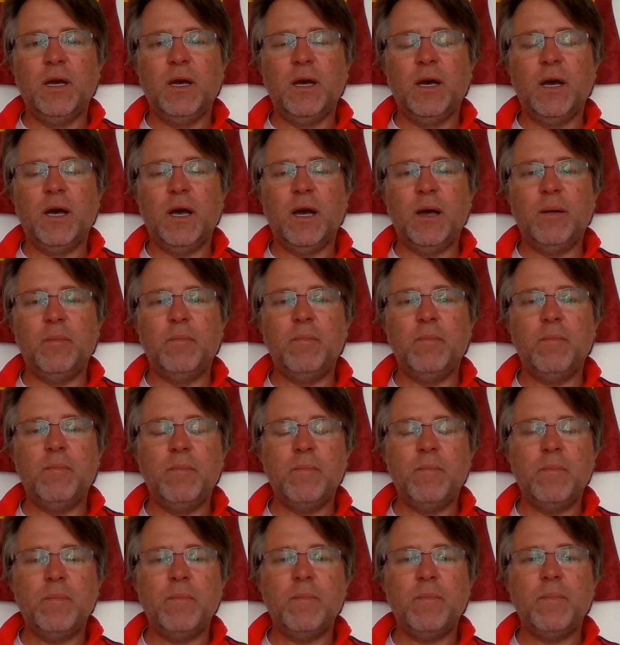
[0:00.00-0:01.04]

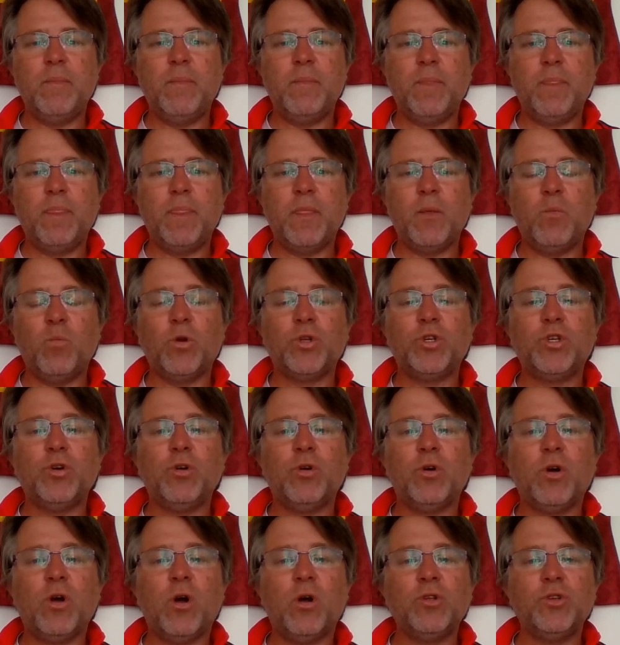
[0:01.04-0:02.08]
um, what
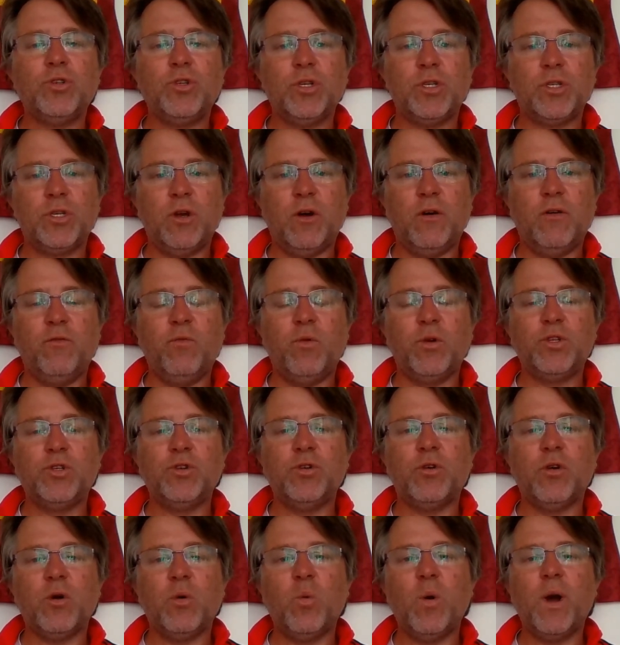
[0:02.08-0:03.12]
you're conscious of, what
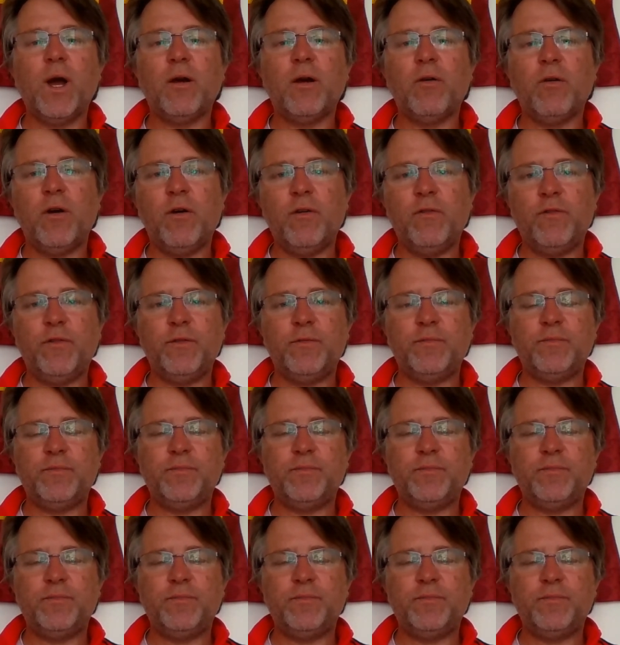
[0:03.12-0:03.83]
you're aware of,